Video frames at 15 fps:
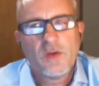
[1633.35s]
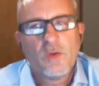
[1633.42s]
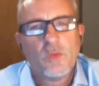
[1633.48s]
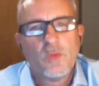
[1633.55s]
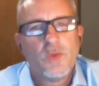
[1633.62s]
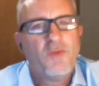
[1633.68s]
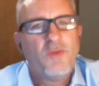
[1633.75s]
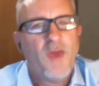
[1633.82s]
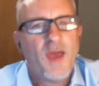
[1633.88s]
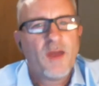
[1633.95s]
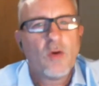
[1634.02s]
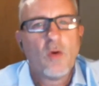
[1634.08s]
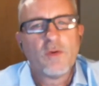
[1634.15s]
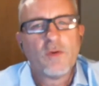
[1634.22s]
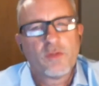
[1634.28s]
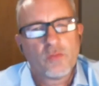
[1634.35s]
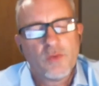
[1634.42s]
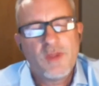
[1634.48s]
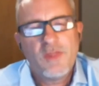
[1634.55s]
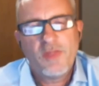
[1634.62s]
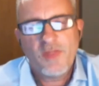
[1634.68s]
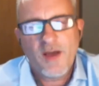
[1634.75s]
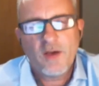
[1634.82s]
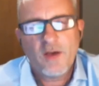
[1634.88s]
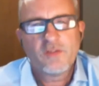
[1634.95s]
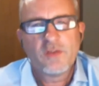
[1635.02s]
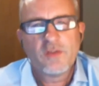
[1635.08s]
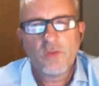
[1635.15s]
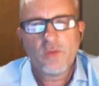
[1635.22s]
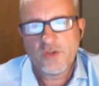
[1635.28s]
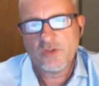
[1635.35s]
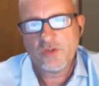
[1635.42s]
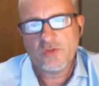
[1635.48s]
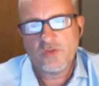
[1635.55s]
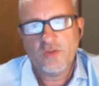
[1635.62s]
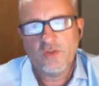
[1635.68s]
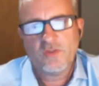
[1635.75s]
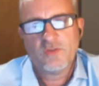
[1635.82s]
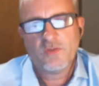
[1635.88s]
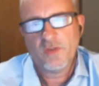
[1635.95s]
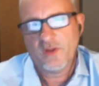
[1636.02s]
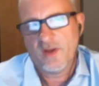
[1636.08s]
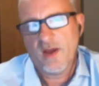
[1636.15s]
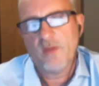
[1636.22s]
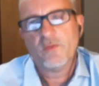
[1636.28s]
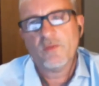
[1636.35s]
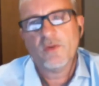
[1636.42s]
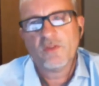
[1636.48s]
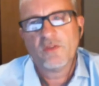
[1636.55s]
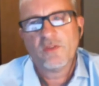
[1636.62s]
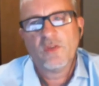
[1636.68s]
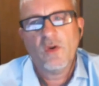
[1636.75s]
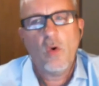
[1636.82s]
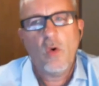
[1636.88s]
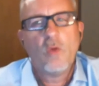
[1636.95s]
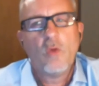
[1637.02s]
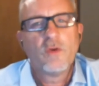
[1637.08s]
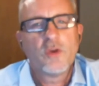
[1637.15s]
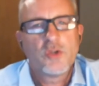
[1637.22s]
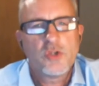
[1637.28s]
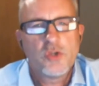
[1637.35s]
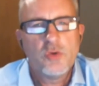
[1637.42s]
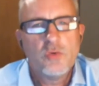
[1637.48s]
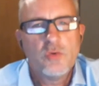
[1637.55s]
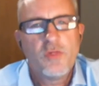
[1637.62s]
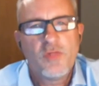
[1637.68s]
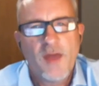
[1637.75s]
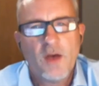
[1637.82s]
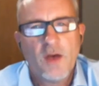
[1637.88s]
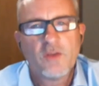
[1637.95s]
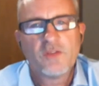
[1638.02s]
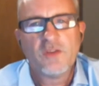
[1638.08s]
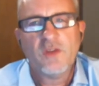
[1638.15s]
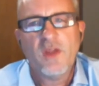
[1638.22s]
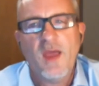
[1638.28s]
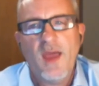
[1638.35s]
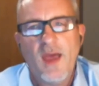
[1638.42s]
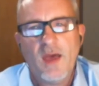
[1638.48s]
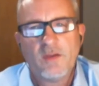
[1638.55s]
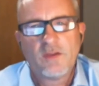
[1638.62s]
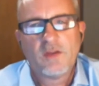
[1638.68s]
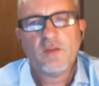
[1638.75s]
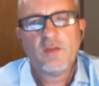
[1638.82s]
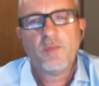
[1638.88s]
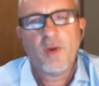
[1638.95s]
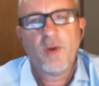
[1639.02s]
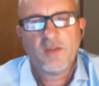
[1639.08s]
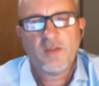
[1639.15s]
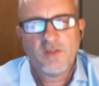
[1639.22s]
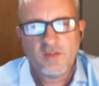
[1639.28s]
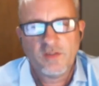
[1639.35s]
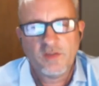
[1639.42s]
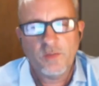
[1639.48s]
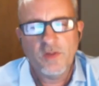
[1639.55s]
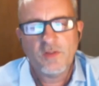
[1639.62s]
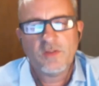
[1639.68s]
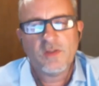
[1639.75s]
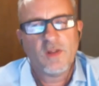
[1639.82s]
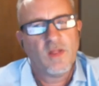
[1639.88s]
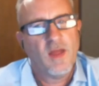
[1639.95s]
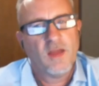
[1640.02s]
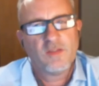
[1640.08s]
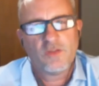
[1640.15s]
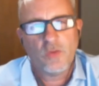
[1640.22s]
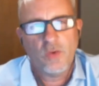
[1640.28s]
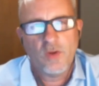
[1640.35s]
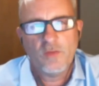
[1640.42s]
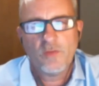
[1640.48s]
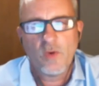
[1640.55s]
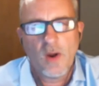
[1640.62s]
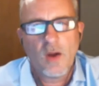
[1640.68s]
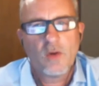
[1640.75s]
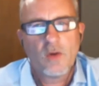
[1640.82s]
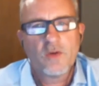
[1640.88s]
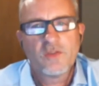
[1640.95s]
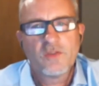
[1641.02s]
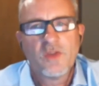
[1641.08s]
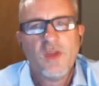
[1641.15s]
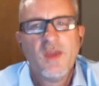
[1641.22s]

we've had over 3,000 registrants for the conference, over 2,000 active participants in the last 24 hours,